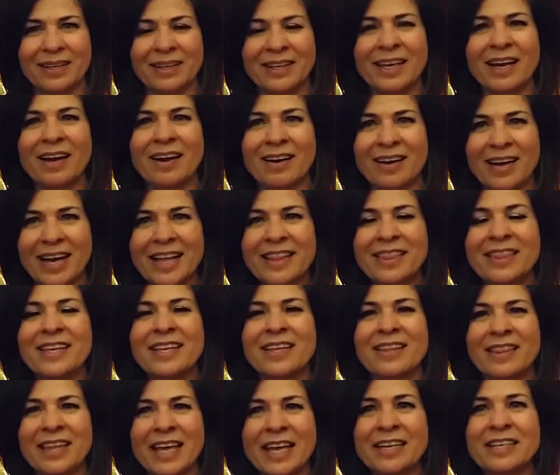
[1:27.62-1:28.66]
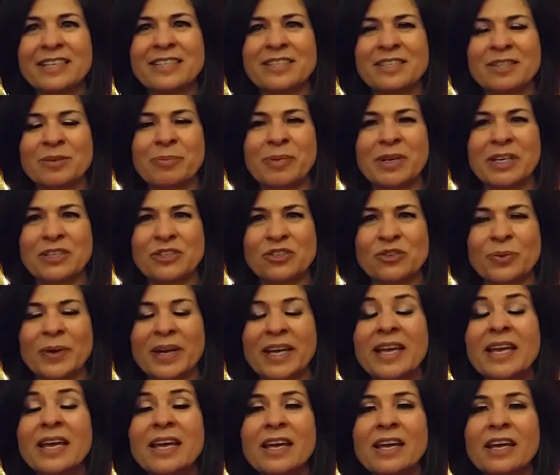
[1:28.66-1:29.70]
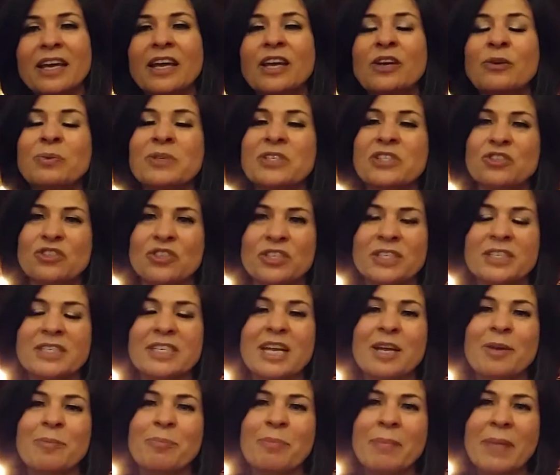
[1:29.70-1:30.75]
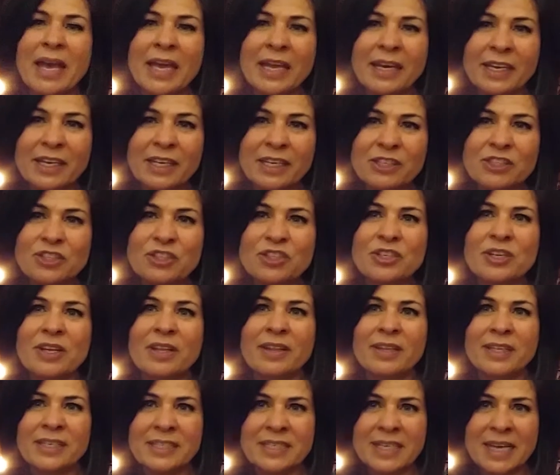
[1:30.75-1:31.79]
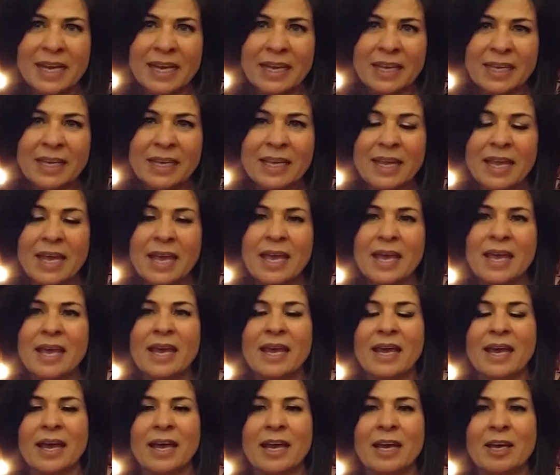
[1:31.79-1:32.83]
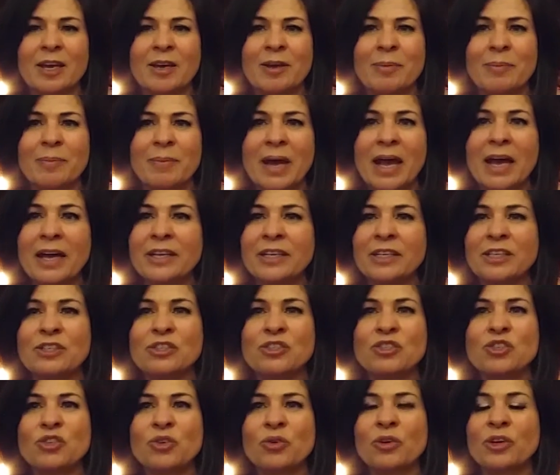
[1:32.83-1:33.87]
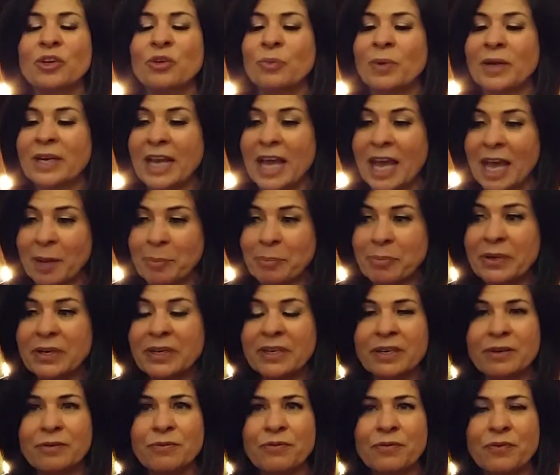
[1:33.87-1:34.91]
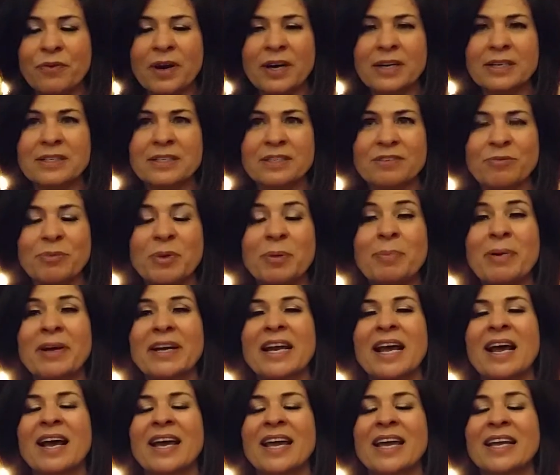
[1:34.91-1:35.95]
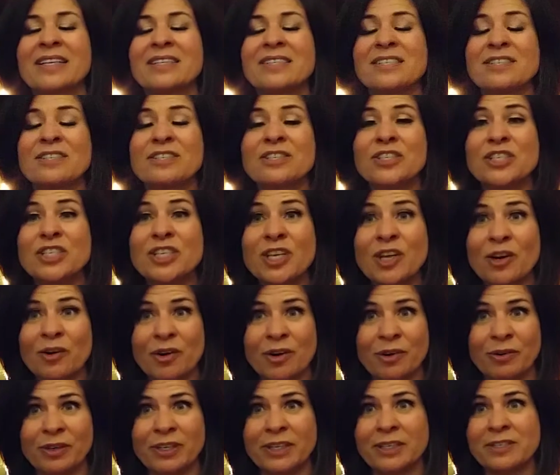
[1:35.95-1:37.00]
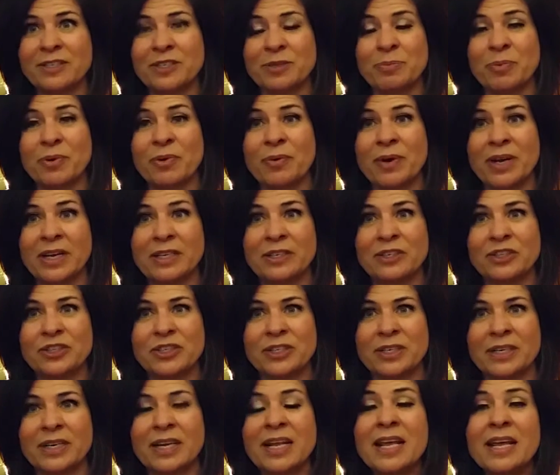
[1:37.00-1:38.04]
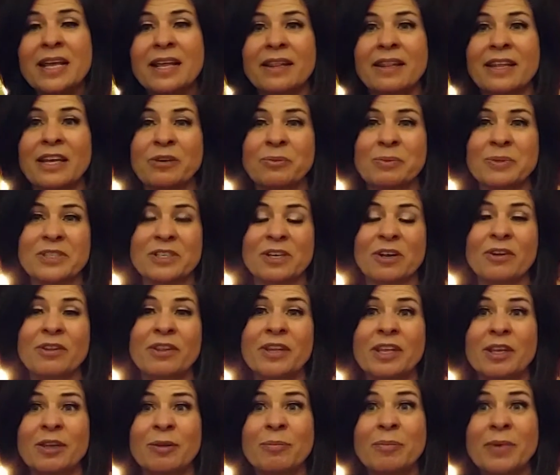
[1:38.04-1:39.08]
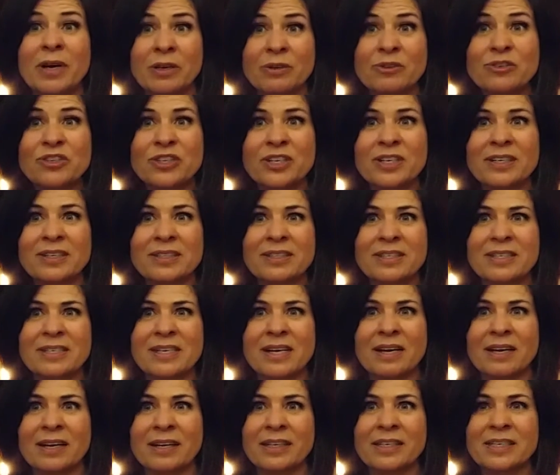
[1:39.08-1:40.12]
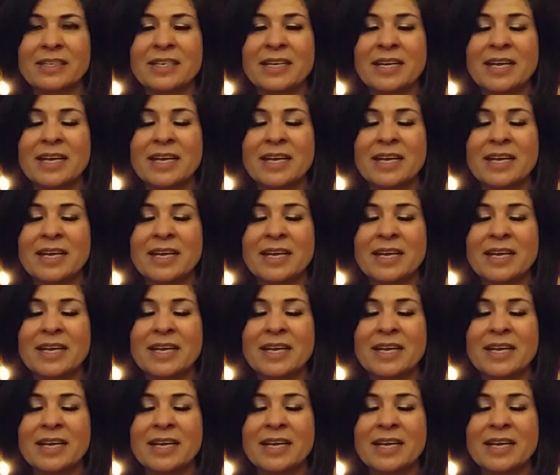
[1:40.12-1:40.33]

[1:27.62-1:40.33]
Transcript: Yeah, I think that is the best way. It was just a manage the day. I enjoyed what happened in front of me, but I had zero inspiration. That was on the emotional side.